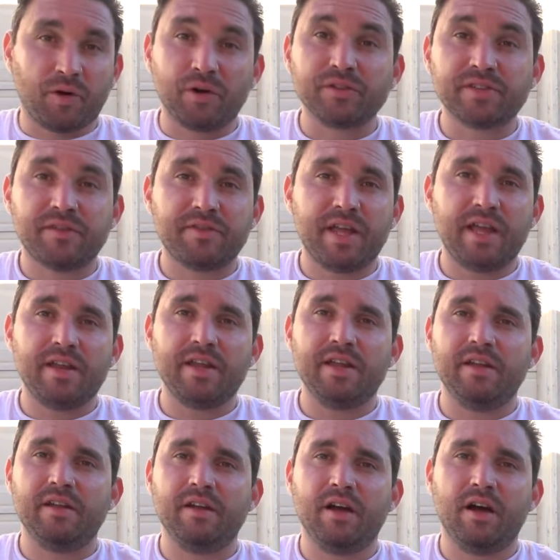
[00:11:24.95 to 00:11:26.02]
girls I've
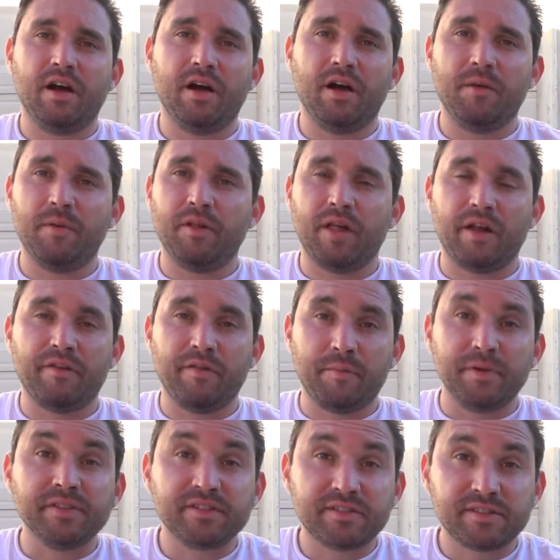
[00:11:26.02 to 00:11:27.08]
dated, a lot of the
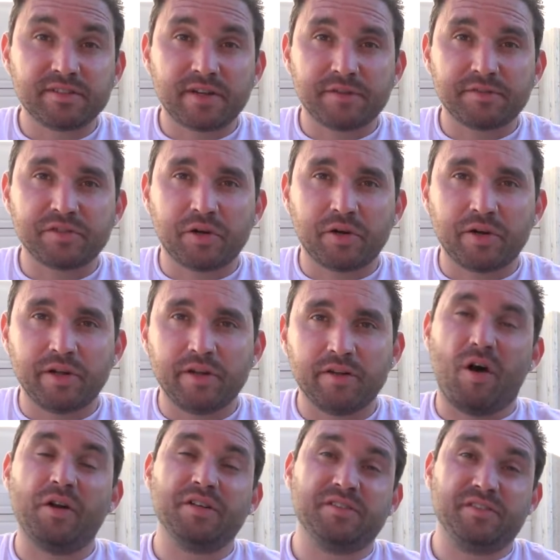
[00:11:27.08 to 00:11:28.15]
businesses that I've started.
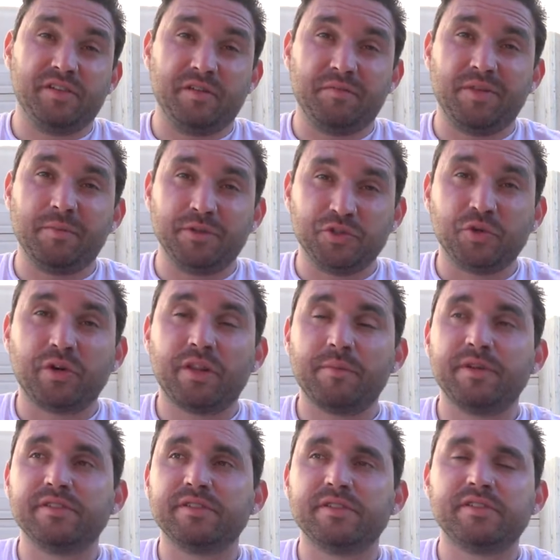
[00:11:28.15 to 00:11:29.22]
Honestly, the majority of
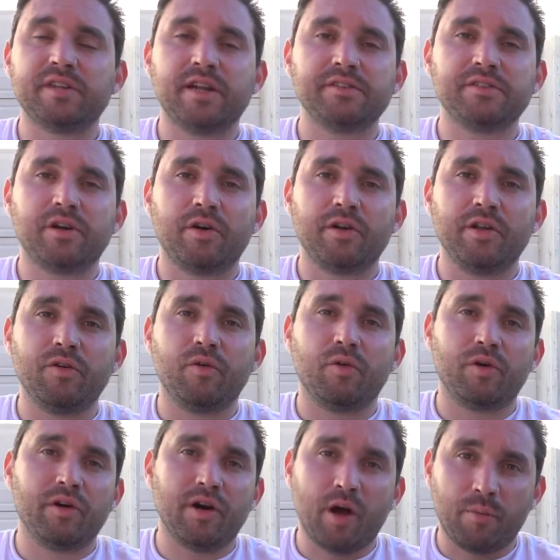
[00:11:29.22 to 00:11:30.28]
the businesses that I started
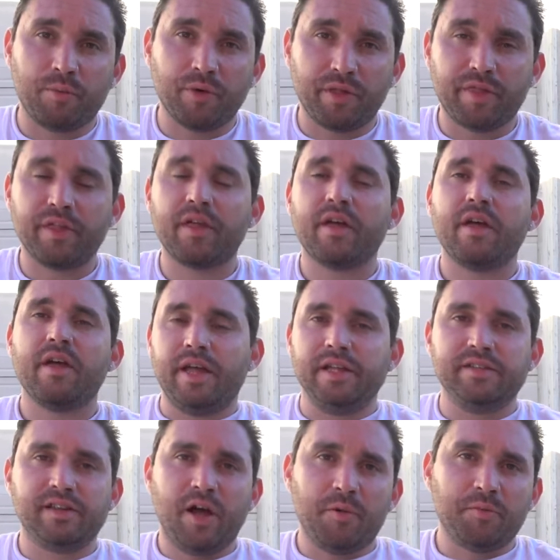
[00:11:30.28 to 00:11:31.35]
or helped with.
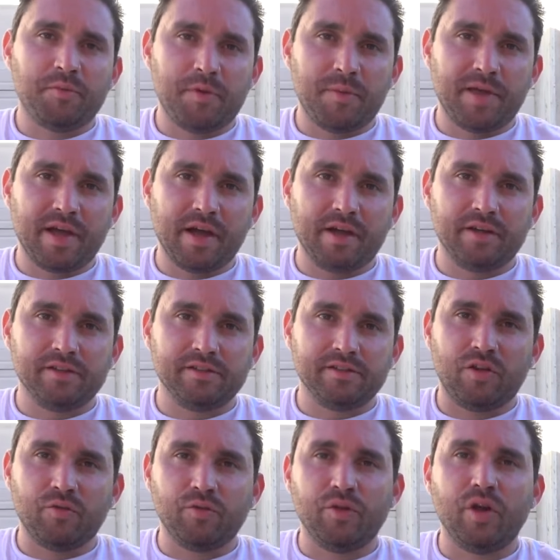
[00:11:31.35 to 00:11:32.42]
It's helped me
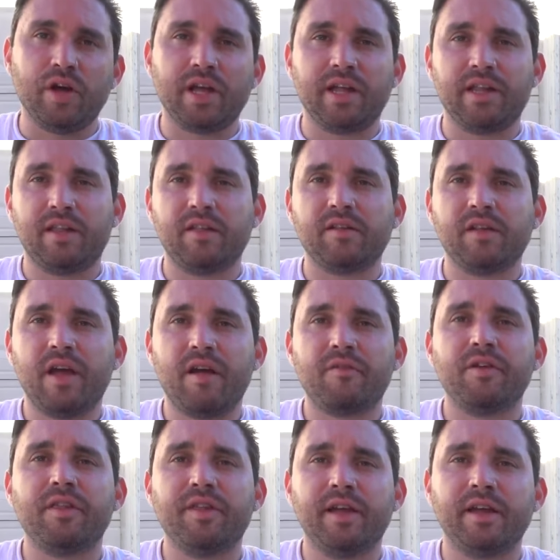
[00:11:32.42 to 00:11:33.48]
because you look at
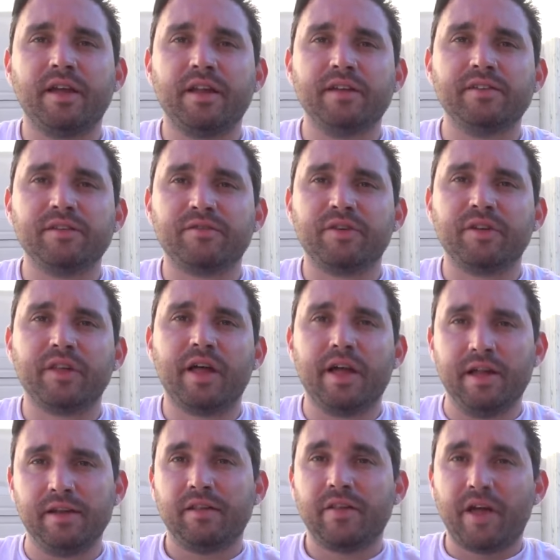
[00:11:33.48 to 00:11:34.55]
everything in a different
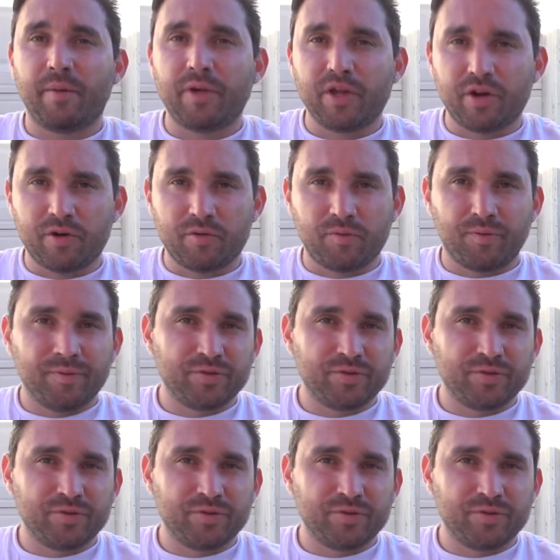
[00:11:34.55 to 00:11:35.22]
light. Like when you're